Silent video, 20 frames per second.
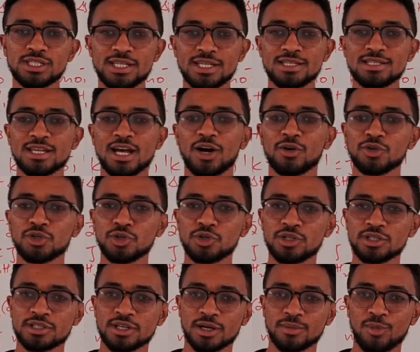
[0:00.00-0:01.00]
this is how
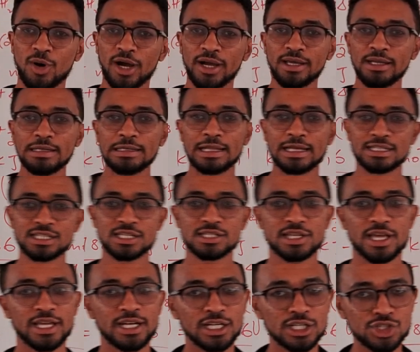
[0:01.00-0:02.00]
you determine
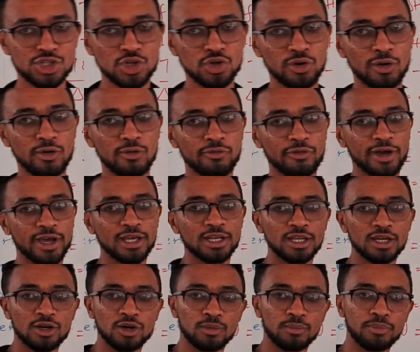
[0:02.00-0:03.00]
lattice energy of
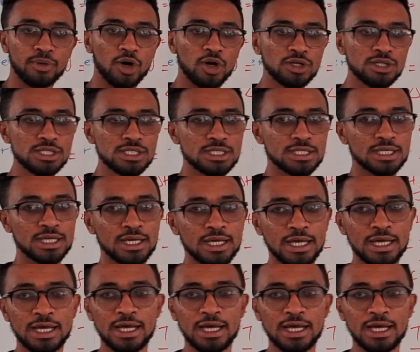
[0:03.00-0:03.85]
any compounds.